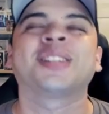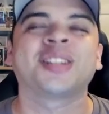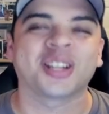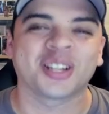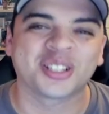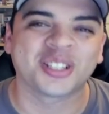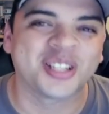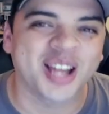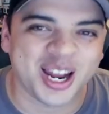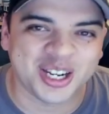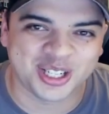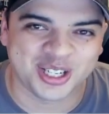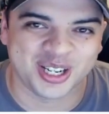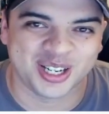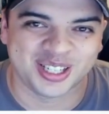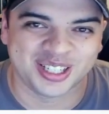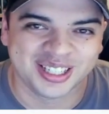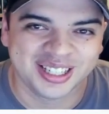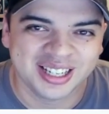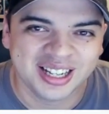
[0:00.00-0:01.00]

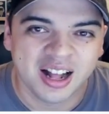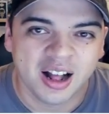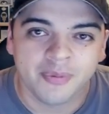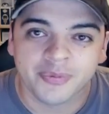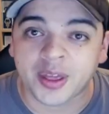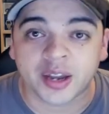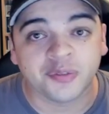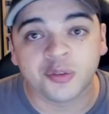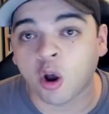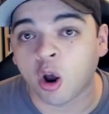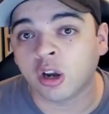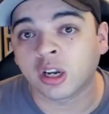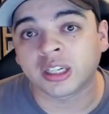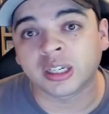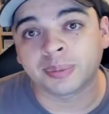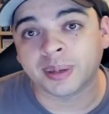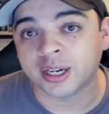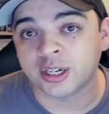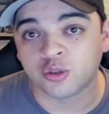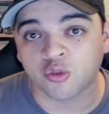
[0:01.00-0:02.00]
Succession, that if you're all looking to
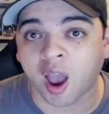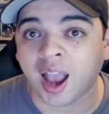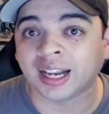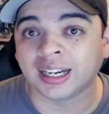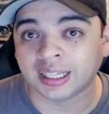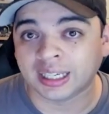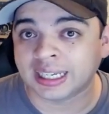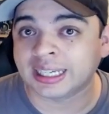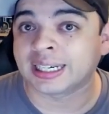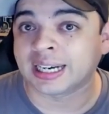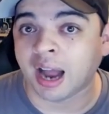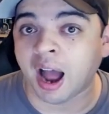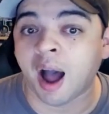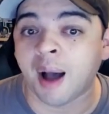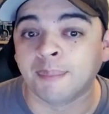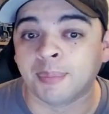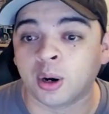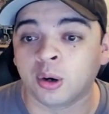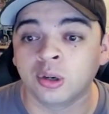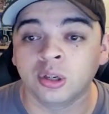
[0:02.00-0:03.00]
play Dragon Link
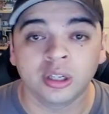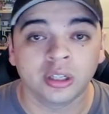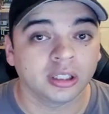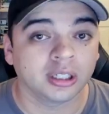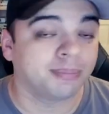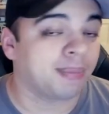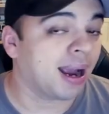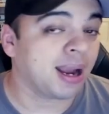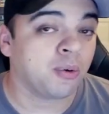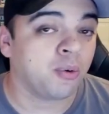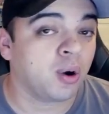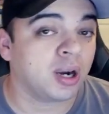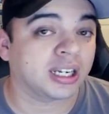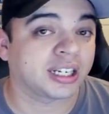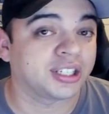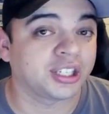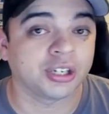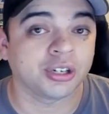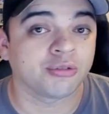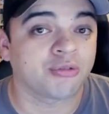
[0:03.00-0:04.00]
combo, you might want to
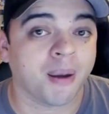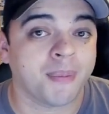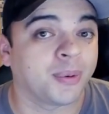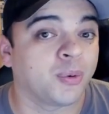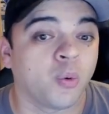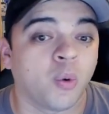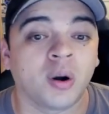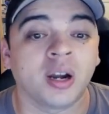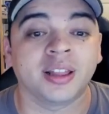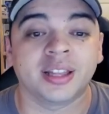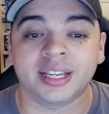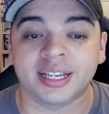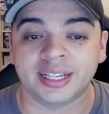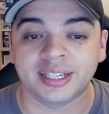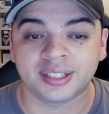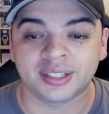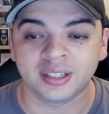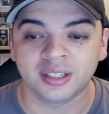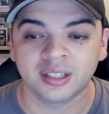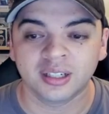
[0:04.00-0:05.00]
consider grabbing one of
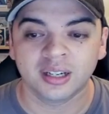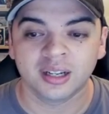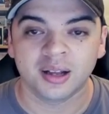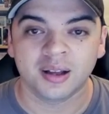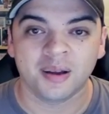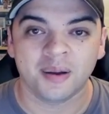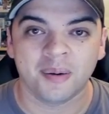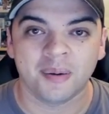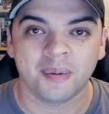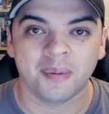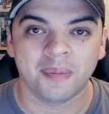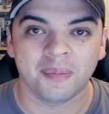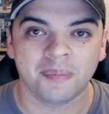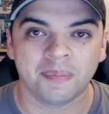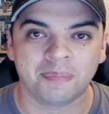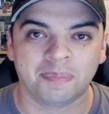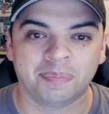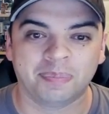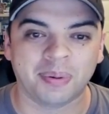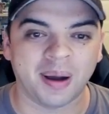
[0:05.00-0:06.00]
these.
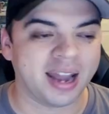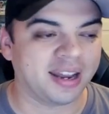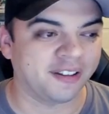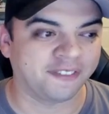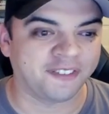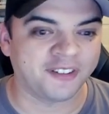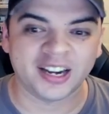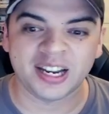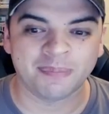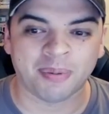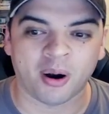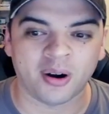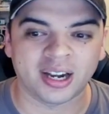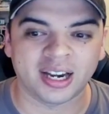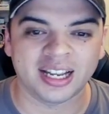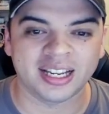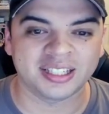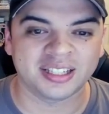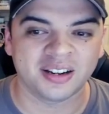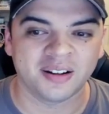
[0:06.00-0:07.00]
And the funny part
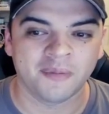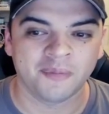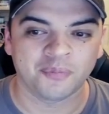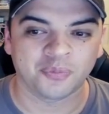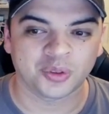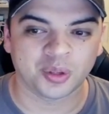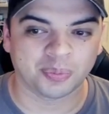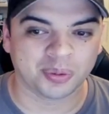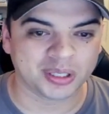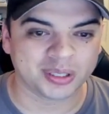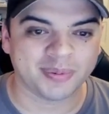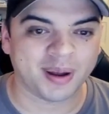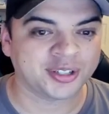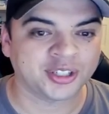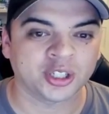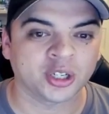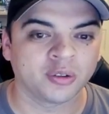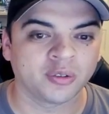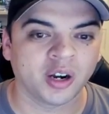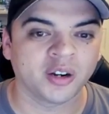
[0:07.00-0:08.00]
is, the
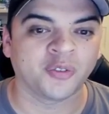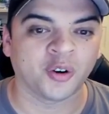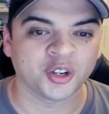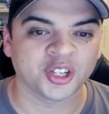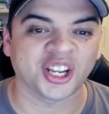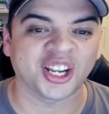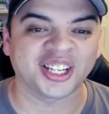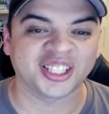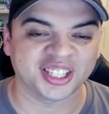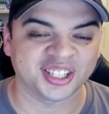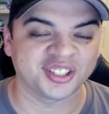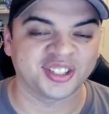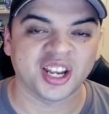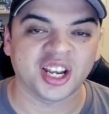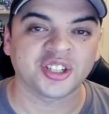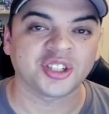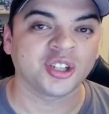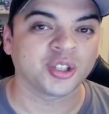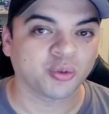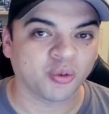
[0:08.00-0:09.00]
Prismatic Rare versus Legacy
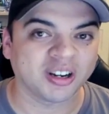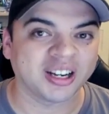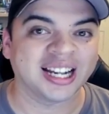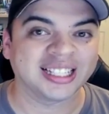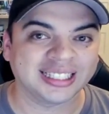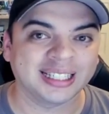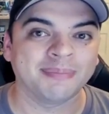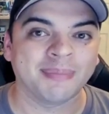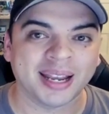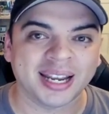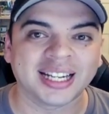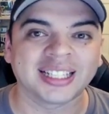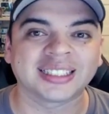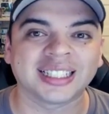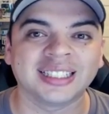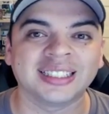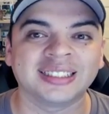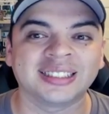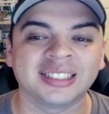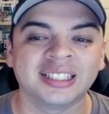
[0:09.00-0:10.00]
Succession 2019
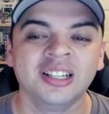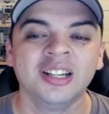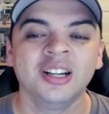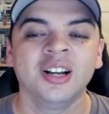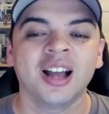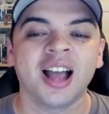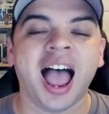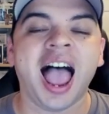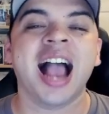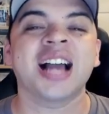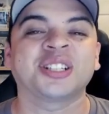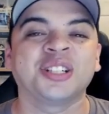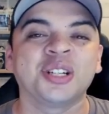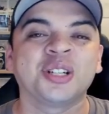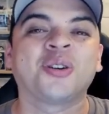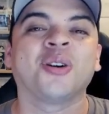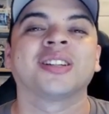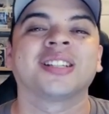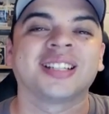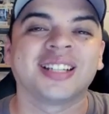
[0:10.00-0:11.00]
MegaTins actually
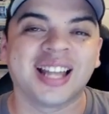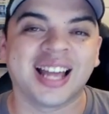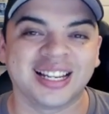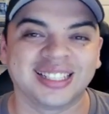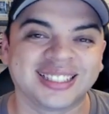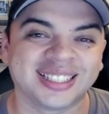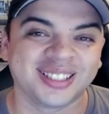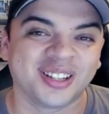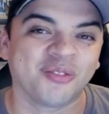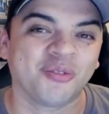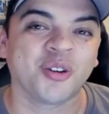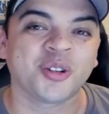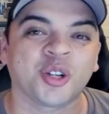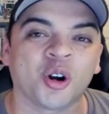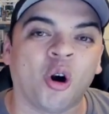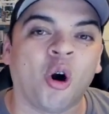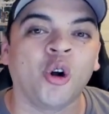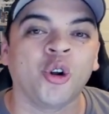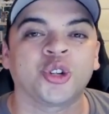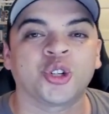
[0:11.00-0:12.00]
costs less than the
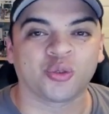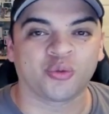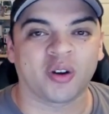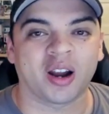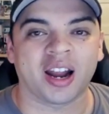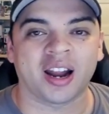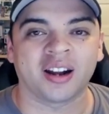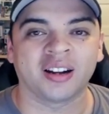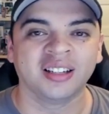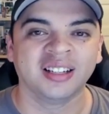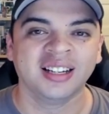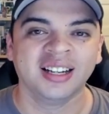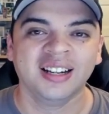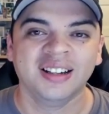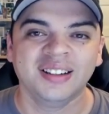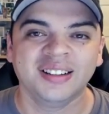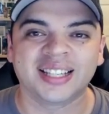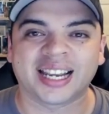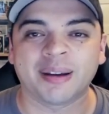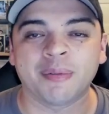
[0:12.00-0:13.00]
original Ultra Rare
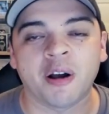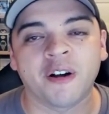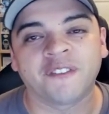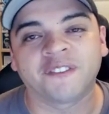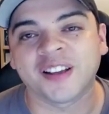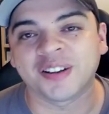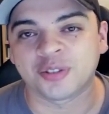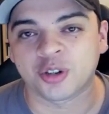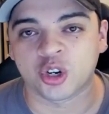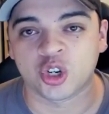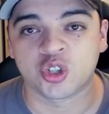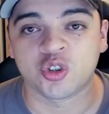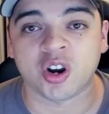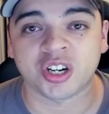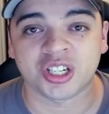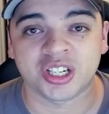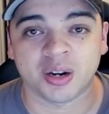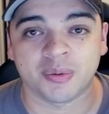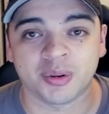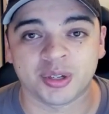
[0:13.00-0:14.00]
that came out in Flames of
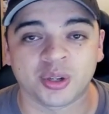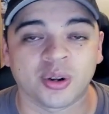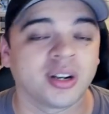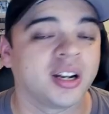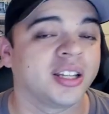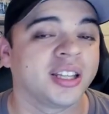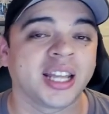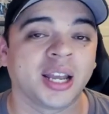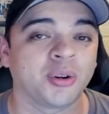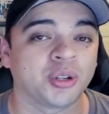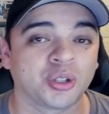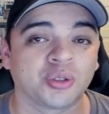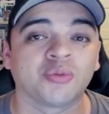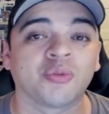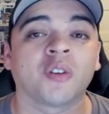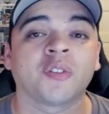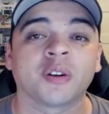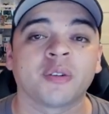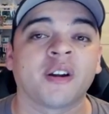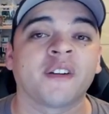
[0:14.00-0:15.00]
Destruction that we saw the other day, which is
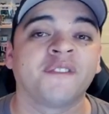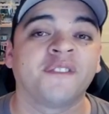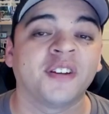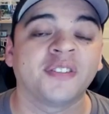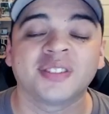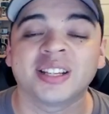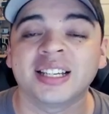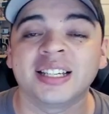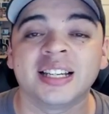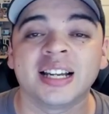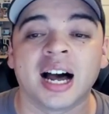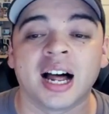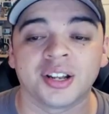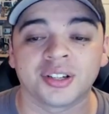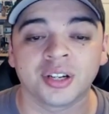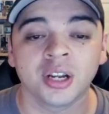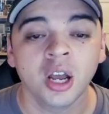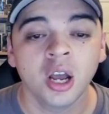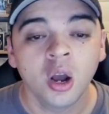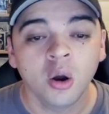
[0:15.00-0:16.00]
roughly around
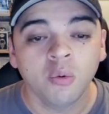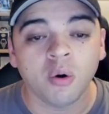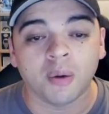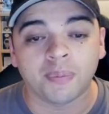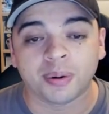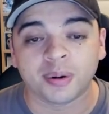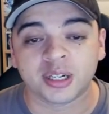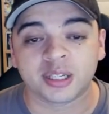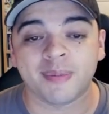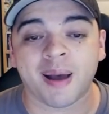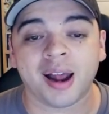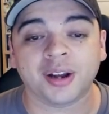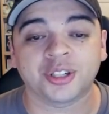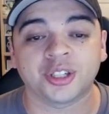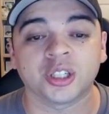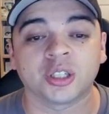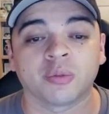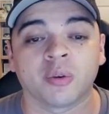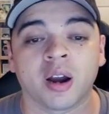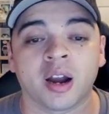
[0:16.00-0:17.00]
$15. Well,
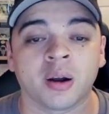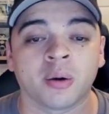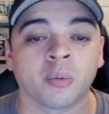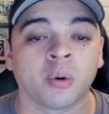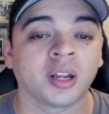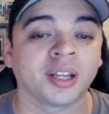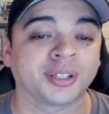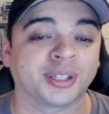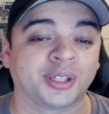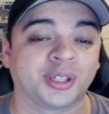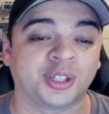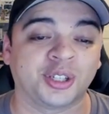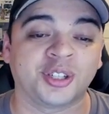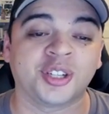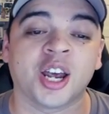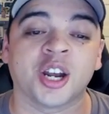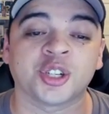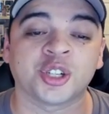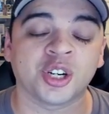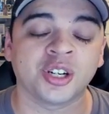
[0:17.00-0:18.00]
Prismatic Rare World Legacy
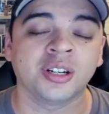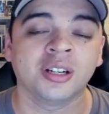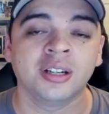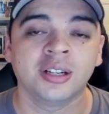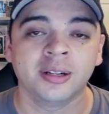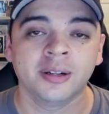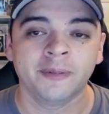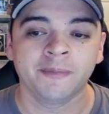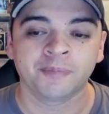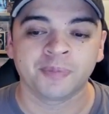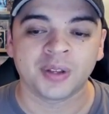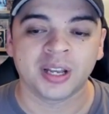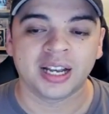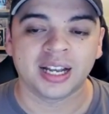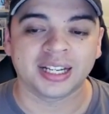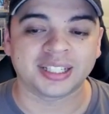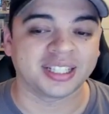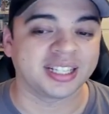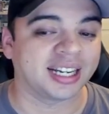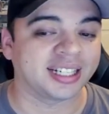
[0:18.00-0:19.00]
Succession
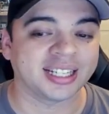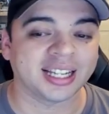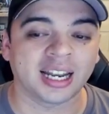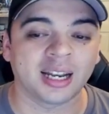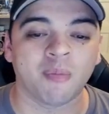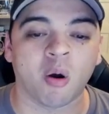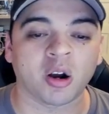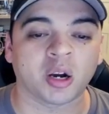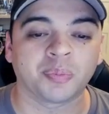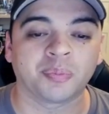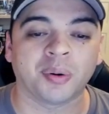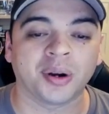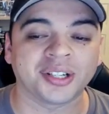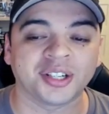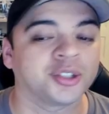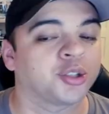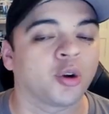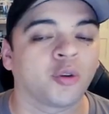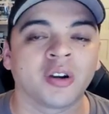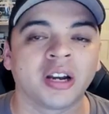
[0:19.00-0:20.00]
has a $9 market price
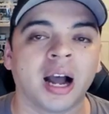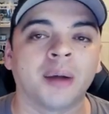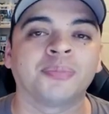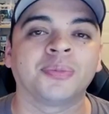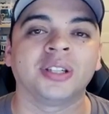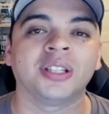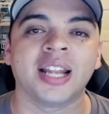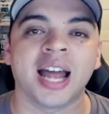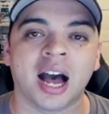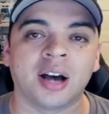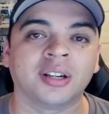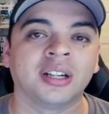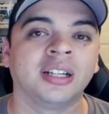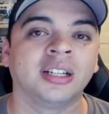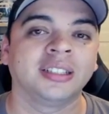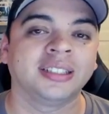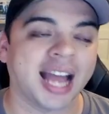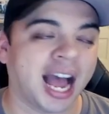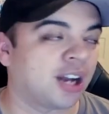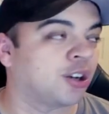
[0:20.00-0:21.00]
and it's already up to down
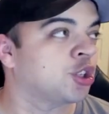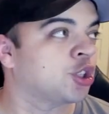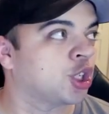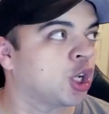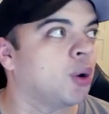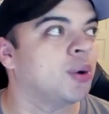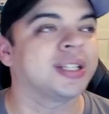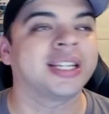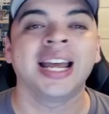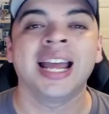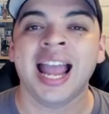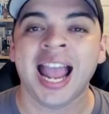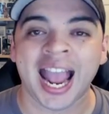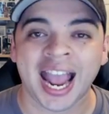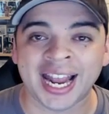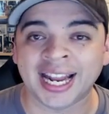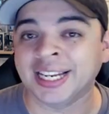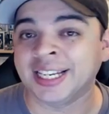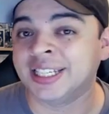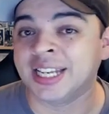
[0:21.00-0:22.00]
as low as
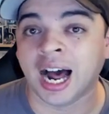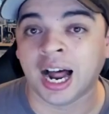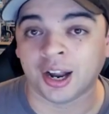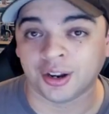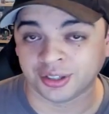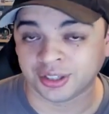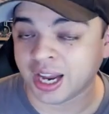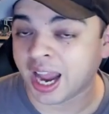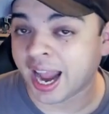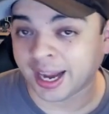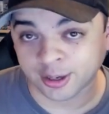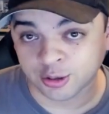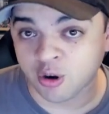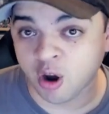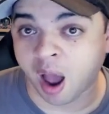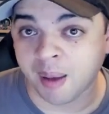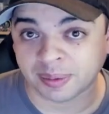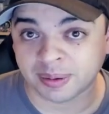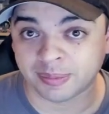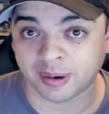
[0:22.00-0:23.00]
$8 and
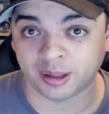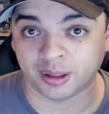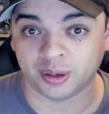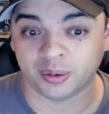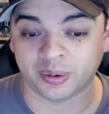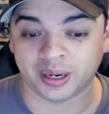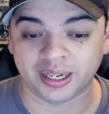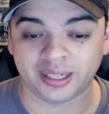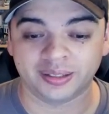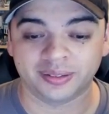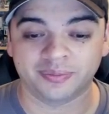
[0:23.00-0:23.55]
dropping, by the way.